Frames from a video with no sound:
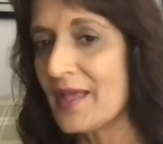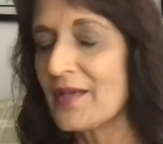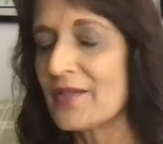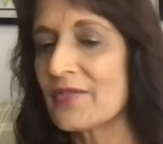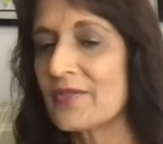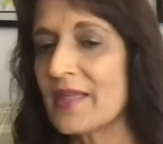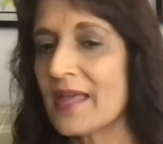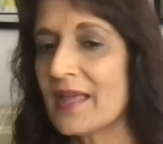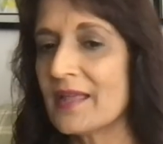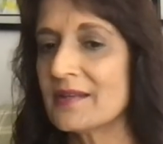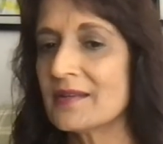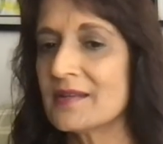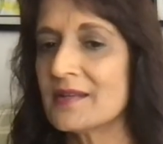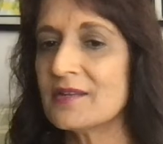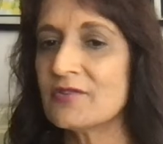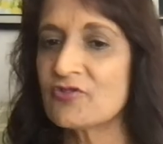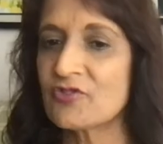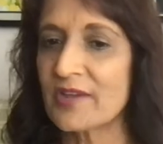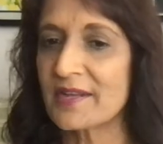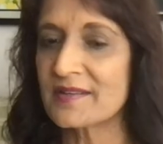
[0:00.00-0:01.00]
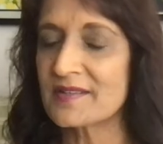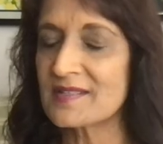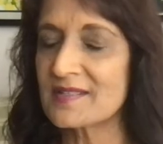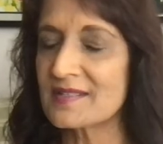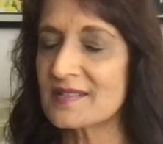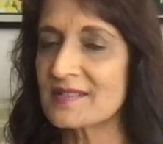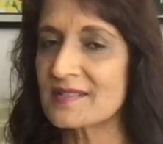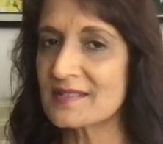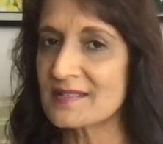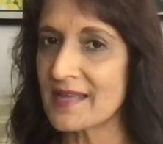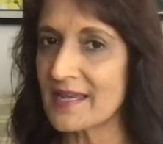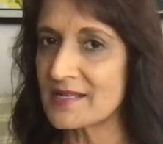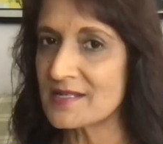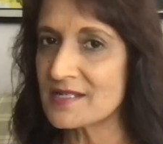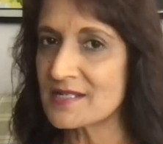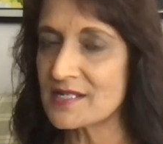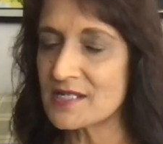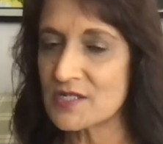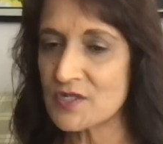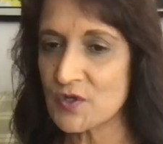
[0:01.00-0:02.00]
Then in Genesis
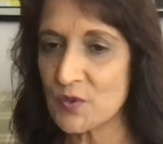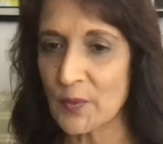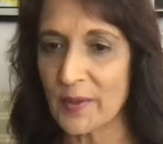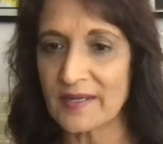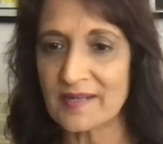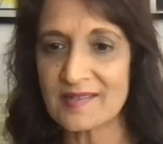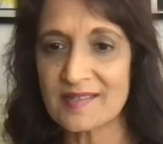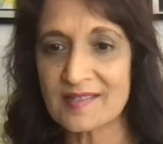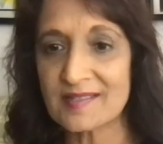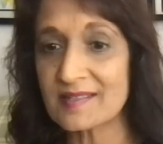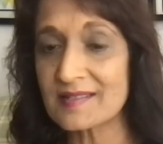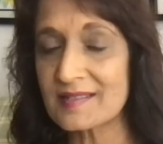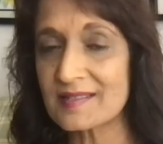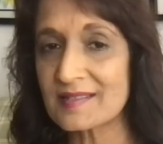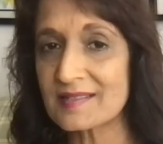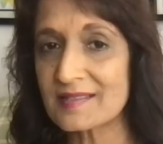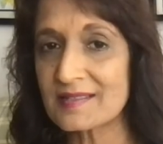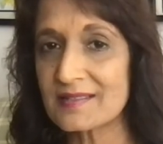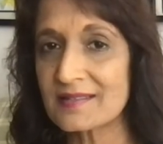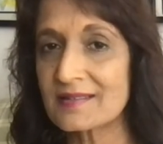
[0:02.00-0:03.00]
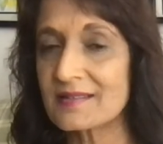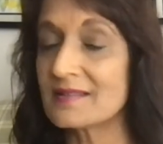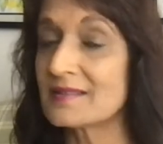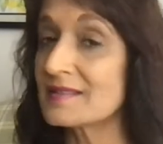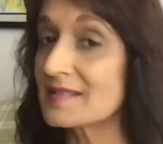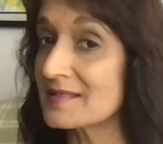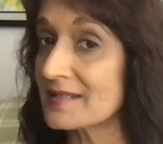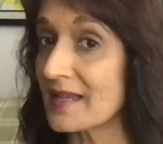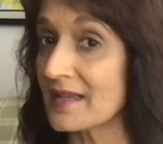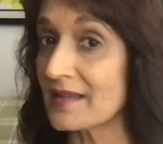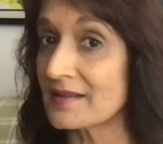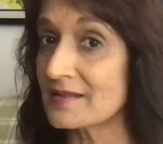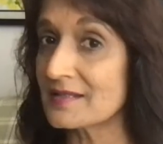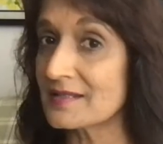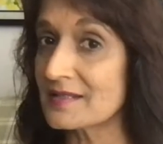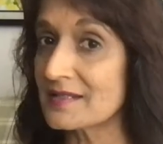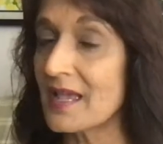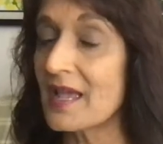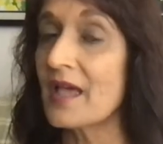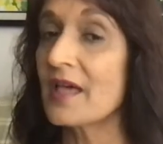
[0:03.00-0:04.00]
19:26, it
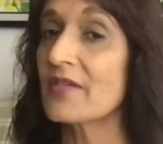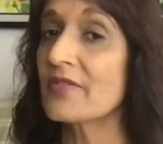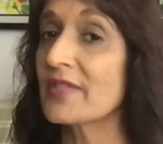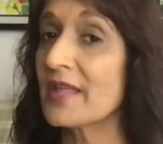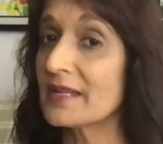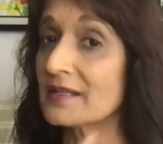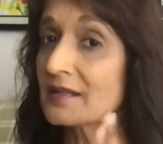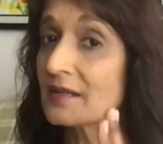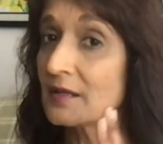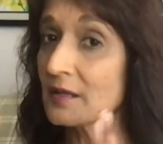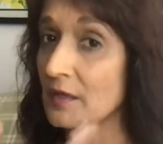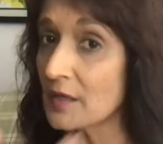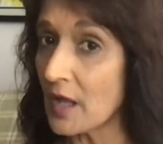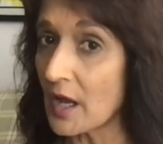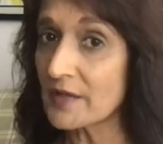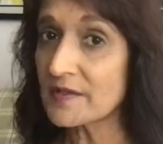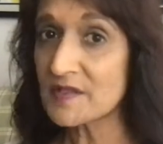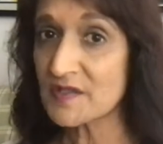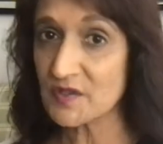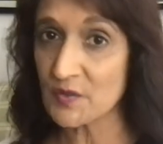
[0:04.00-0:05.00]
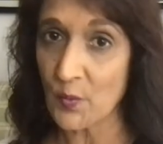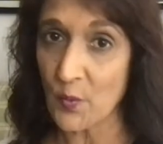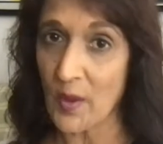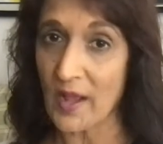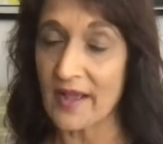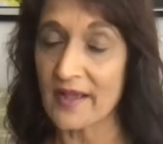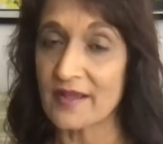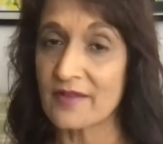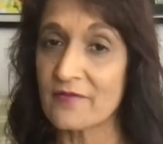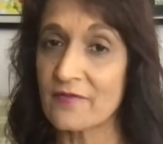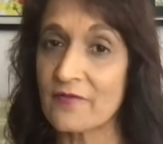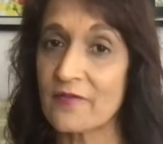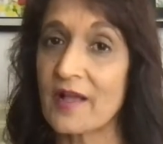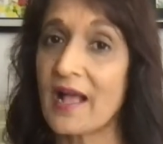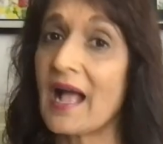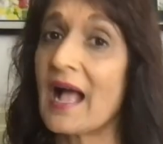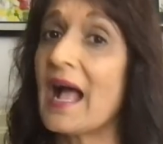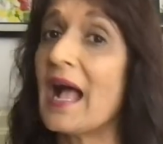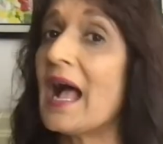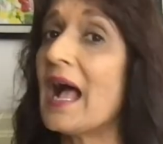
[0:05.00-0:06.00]
says that Lot's wife
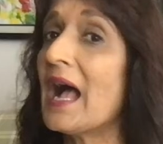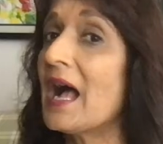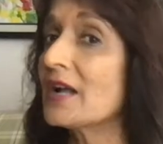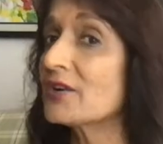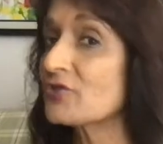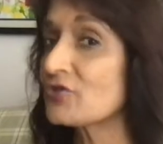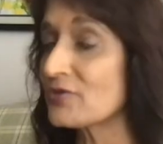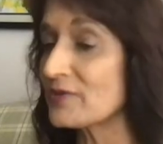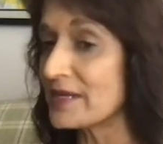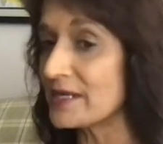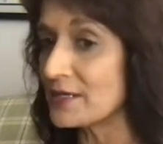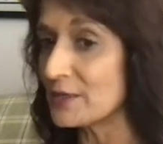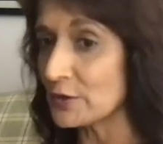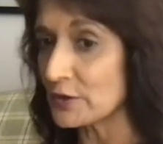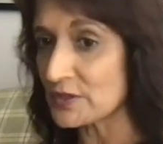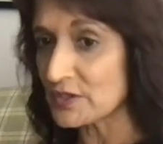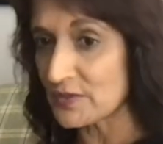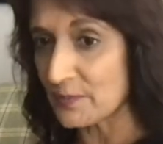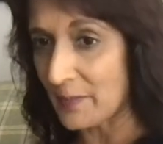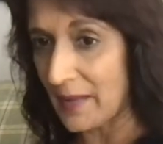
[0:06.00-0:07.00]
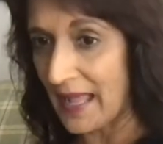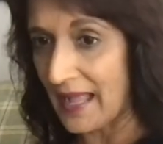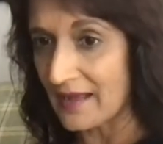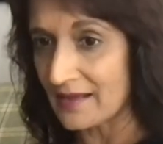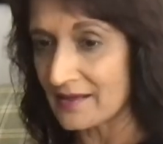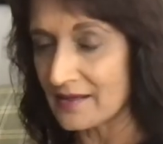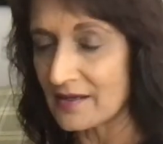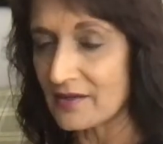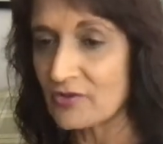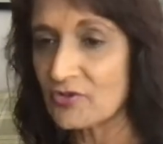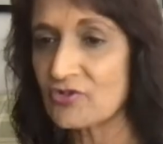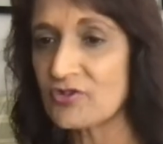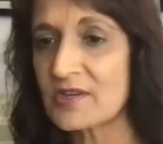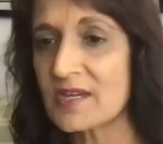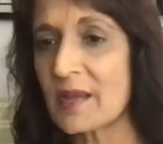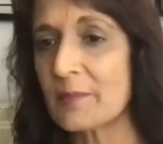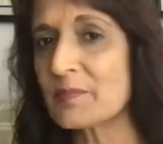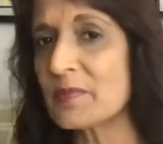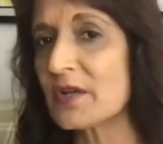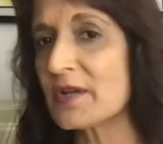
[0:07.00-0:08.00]
actually looked back. She
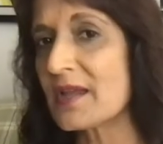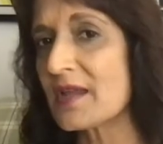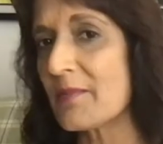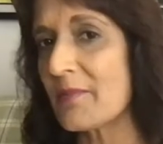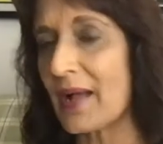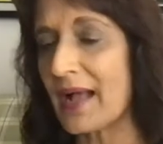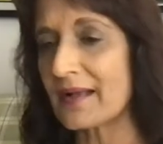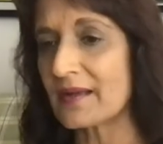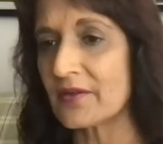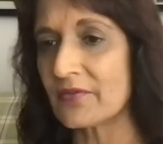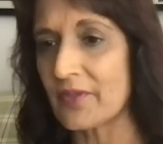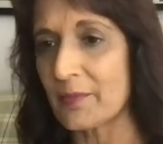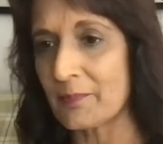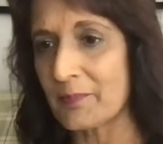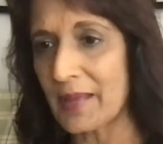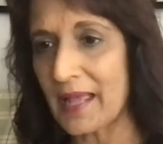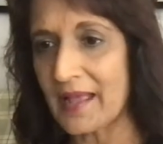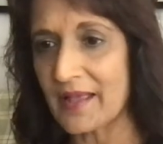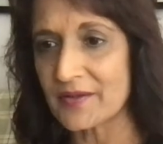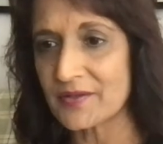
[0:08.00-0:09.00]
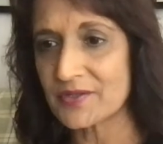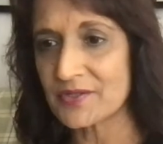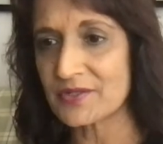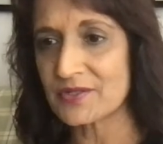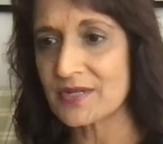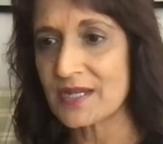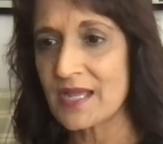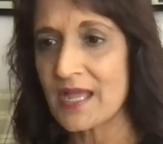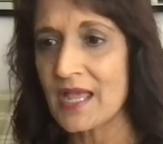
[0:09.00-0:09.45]
kept looking back at the past,